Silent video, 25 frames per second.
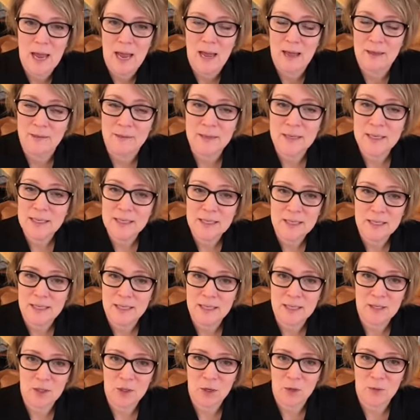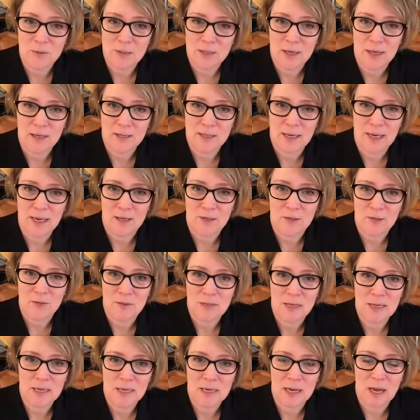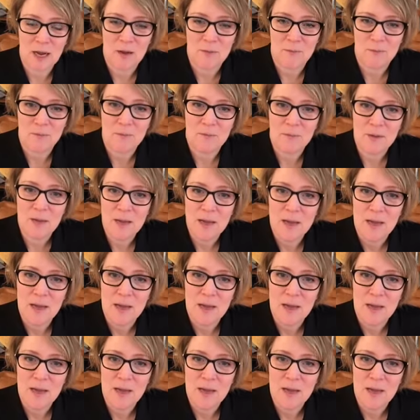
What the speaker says: ethnicity chose not to answer the income